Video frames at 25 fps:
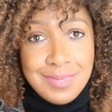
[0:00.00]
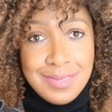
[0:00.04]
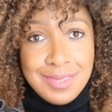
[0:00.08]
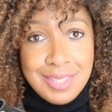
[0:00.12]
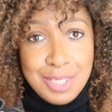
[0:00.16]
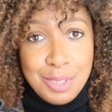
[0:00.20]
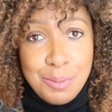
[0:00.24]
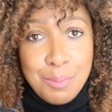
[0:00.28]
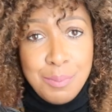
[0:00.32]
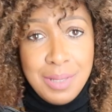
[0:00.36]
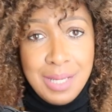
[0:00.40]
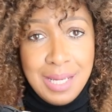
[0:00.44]

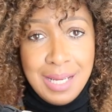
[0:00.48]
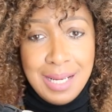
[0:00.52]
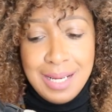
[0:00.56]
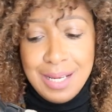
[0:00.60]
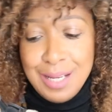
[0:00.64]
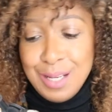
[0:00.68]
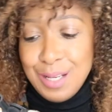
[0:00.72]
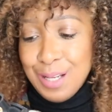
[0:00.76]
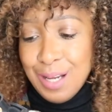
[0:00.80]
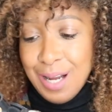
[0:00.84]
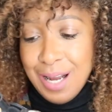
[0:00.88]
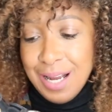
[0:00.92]
To
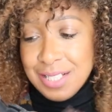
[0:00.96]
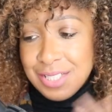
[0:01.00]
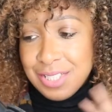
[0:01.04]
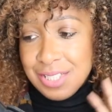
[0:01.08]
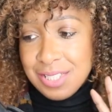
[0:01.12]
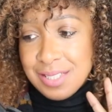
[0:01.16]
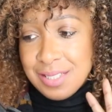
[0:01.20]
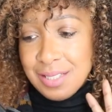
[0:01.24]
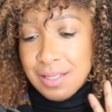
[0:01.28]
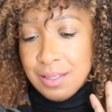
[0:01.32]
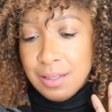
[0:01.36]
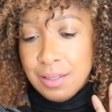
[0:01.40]
me, I
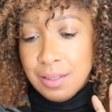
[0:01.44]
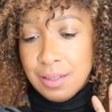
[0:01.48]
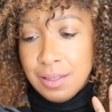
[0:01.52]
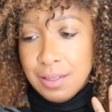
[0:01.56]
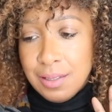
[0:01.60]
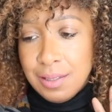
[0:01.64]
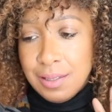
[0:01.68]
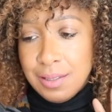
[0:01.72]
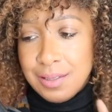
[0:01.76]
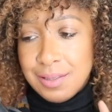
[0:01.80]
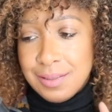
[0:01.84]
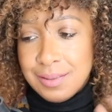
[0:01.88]
just,
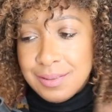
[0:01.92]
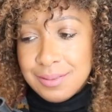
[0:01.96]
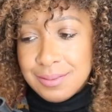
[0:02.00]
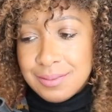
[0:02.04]
oh.